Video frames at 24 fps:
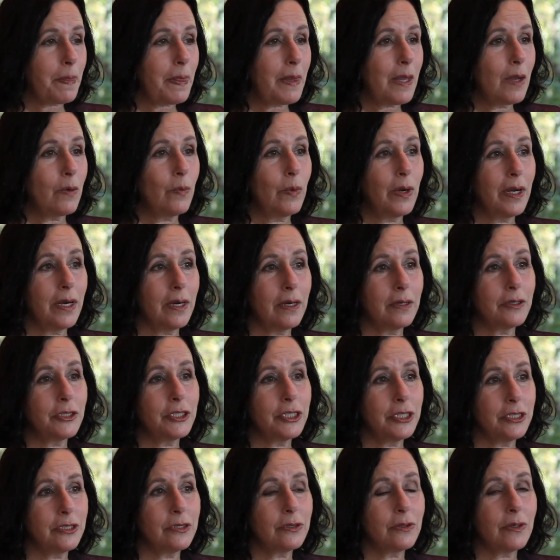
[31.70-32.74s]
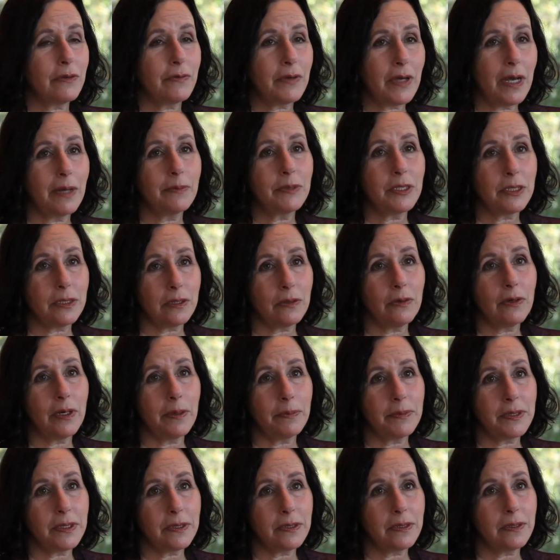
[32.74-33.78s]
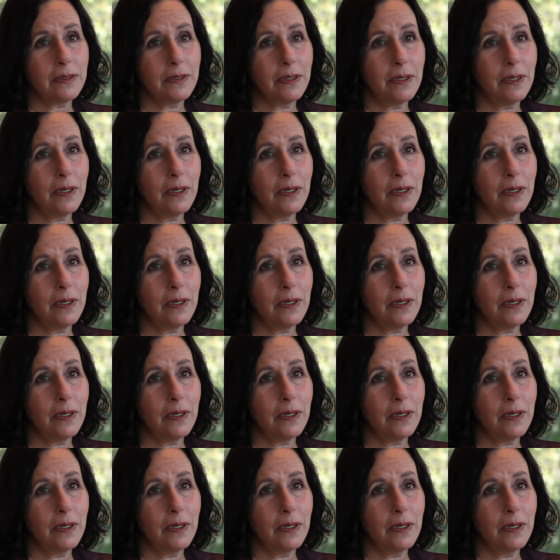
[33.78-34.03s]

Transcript: where she sort of comes to grips